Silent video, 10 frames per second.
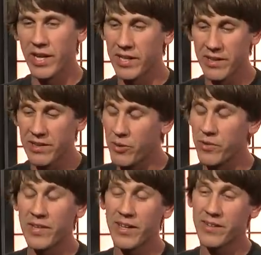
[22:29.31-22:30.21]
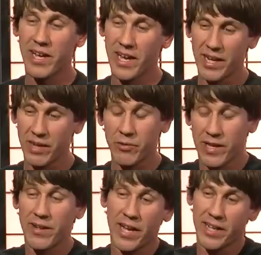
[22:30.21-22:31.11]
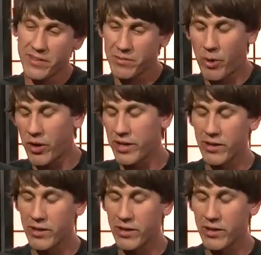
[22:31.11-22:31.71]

And then it was that day, it was that night at this party.